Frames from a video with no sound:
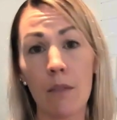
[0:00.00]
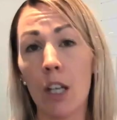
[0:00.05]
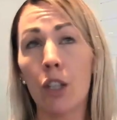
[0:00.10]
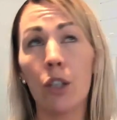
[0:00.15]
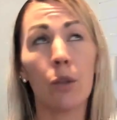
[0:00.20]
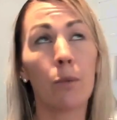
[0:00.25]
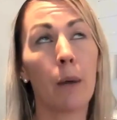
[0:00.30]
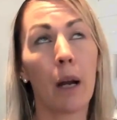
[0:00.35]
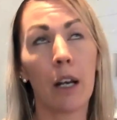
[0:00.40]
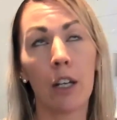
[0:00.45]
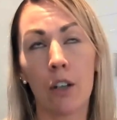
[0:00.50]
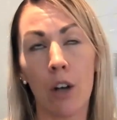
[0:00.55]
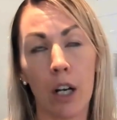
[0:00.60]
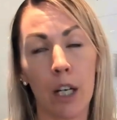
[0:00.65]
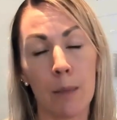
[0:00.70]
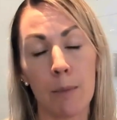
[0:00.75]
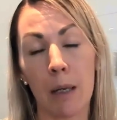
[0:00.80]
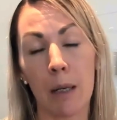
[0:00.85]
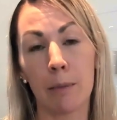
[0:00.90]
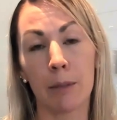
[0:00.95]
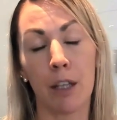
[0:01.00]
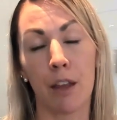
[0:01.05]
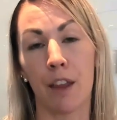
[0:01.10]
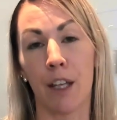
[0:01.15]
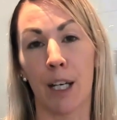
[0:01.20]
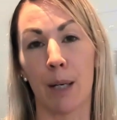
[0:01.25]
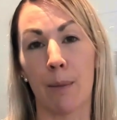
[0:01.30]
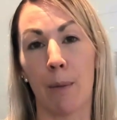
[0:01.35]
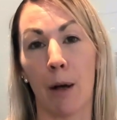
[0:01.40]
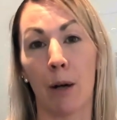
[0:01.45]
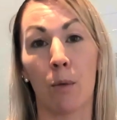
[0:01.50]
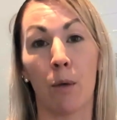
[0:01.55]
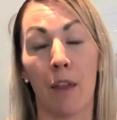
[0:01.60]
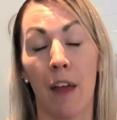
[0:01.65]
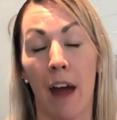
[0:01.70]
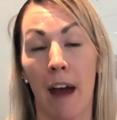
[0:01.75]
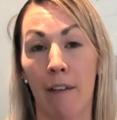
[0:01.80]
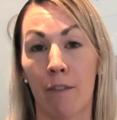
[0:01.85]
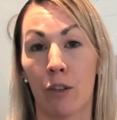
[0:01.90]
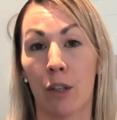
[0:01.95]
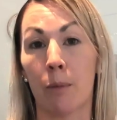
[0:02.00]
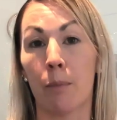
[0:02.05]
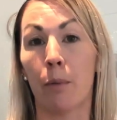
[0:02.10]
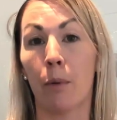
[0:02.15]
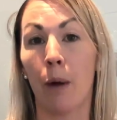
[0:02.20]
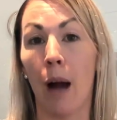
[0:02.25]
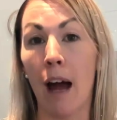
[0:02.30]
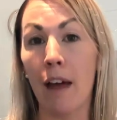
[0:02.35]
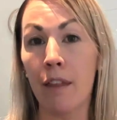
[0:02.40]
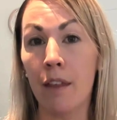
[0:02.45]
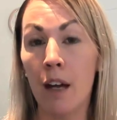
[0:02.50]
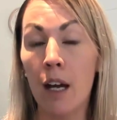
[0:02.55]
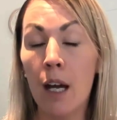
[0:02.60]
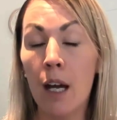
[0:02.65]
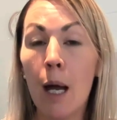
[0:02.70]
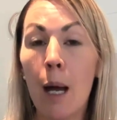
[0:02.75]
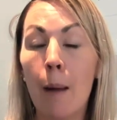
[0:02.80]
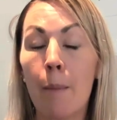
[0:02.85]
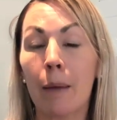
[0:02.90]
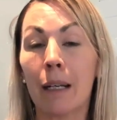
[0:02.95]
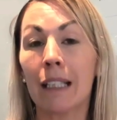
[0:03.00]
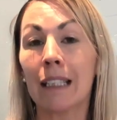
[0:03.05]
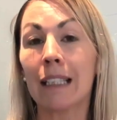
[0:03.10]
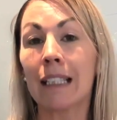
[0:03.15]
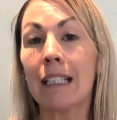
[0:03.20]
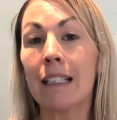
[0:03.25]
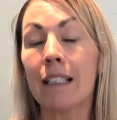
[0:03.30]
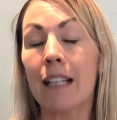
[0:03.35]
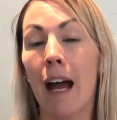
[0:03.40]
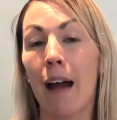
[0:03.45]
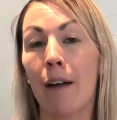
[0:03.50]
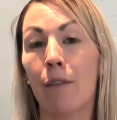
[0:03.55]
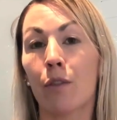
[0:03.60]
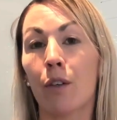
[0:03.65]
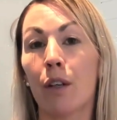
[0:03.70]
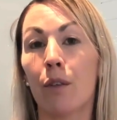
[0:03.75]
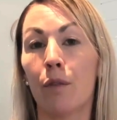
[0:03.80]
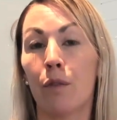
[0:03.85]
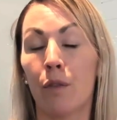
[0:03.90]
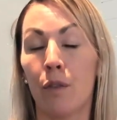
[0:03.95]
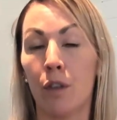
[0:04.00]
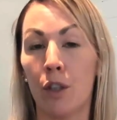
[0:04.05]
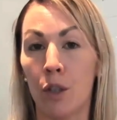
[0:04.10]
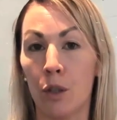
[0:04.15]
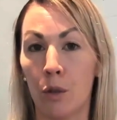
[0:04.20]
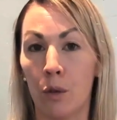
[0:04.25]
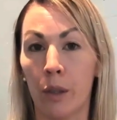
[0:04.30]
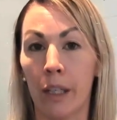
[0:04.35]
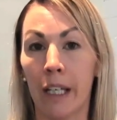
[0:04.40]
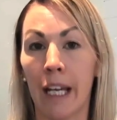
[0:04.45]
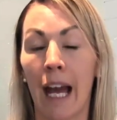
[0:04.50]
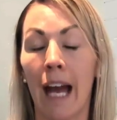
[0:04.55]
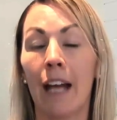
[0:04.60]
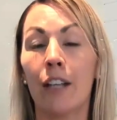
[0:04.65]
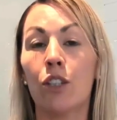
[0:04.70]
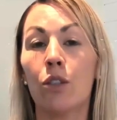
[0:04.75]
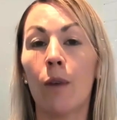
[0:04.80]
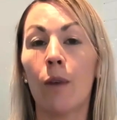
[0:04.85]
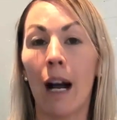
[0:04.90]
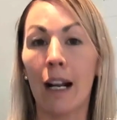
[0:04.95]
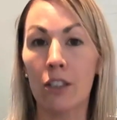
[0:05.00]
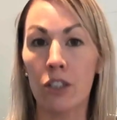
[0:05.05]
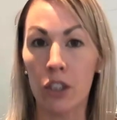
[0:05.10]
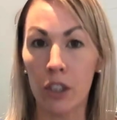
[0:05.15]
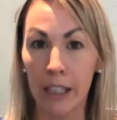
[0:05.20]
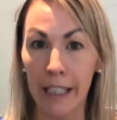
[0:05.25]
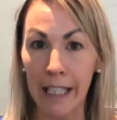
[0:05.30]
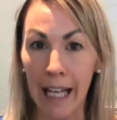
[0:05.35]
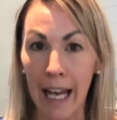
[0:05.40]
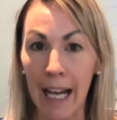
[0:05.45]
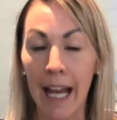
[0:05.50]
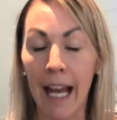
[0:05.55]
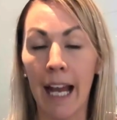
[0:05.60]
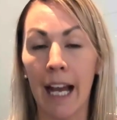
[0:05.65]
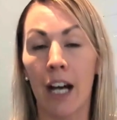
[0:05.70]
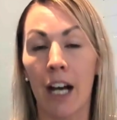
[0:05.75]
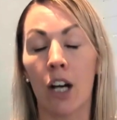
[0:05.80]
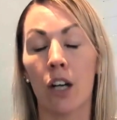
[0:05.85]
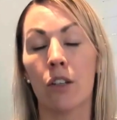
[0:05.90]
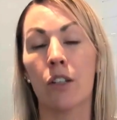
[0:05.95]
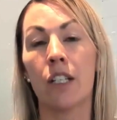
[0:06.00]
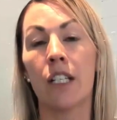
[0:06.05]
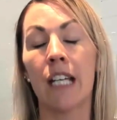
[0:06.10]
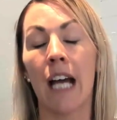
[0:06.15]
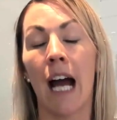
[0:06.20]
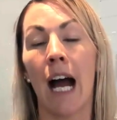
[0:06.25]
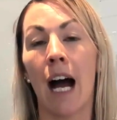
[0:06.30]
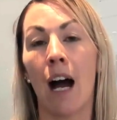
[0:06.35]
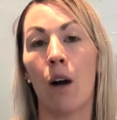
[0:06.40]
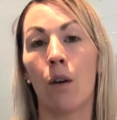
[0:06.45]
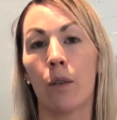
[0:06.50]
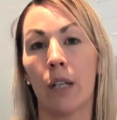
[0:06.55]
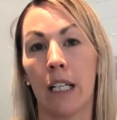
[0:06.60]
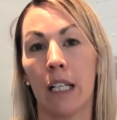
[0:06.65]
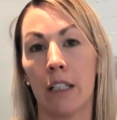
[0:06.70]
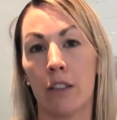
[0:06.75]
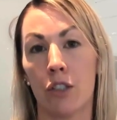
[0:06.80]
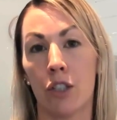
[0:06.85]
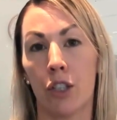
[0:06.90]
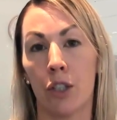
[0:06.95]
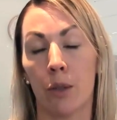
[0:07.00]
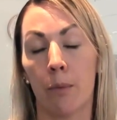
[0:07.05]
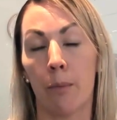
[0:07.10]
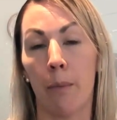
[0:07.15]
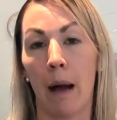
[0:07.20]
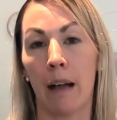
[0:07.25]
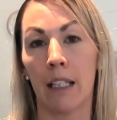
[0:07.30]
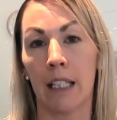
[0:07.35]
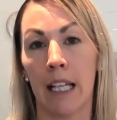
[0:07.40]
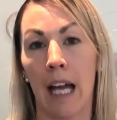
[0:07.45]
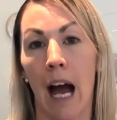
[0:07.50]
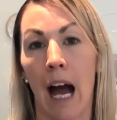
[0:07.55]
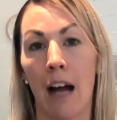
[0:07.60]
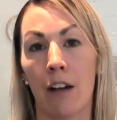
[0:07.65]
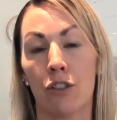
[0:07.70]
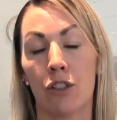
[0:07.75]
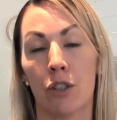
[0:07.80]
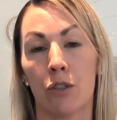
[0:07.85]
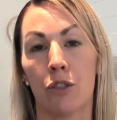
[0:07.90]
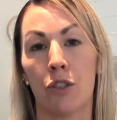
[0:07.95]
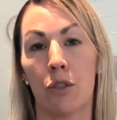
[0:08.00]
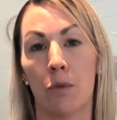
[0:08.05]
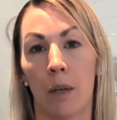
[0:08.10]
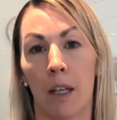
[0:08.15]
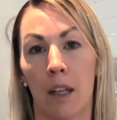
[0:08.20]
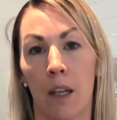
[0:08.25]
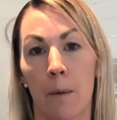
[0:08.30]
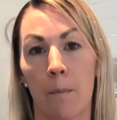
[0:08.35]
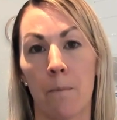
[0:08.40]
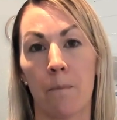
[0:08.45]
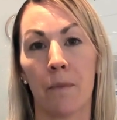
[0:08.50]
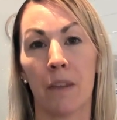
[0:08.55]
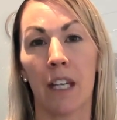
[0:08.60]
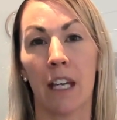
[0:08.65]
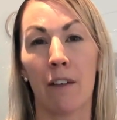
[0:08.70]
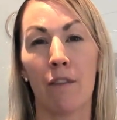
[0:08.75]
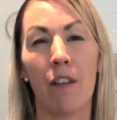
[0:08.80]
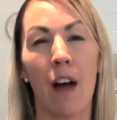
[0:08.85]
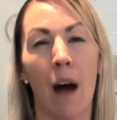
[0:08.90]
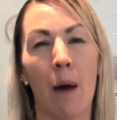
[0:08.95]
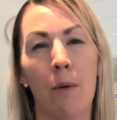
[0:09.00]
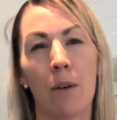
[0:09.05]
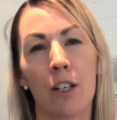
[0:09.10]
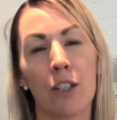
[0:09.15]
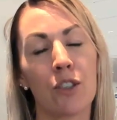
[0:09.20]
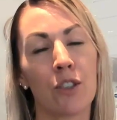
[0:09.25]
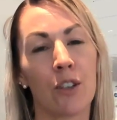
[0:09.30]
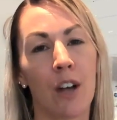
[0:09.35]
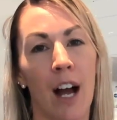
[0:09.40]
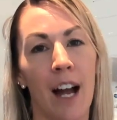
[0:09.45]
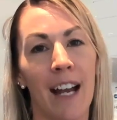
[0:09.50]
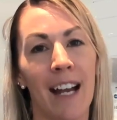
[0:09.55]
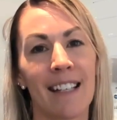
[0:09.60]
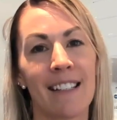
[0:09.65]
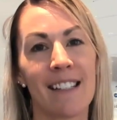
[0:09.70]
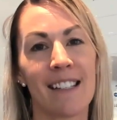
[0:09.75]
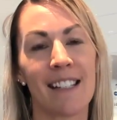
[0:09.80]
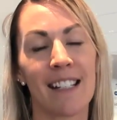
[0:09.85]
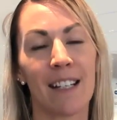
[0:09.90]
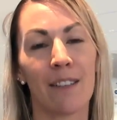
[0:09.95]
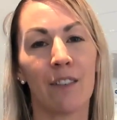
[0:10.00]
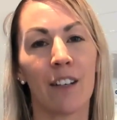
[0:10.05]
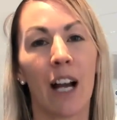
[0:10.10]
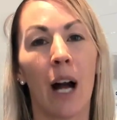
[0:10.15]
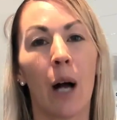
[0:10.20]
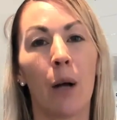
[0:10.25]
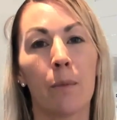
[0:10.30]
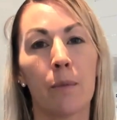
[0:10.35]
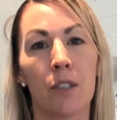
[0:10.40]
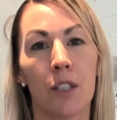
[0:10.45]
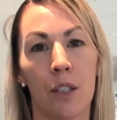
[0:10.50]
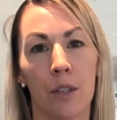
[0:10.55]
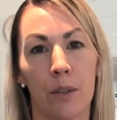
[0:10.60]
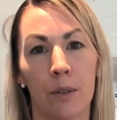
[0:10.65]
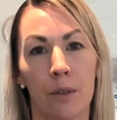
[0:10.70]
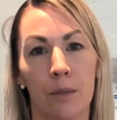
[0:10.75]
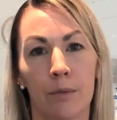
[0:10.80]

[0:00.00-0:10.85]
You're not going to be able to think about it with every breath, but at least every few. Can you actually get air down into your belly as you're doing them? Give that one a try and see if it helps you.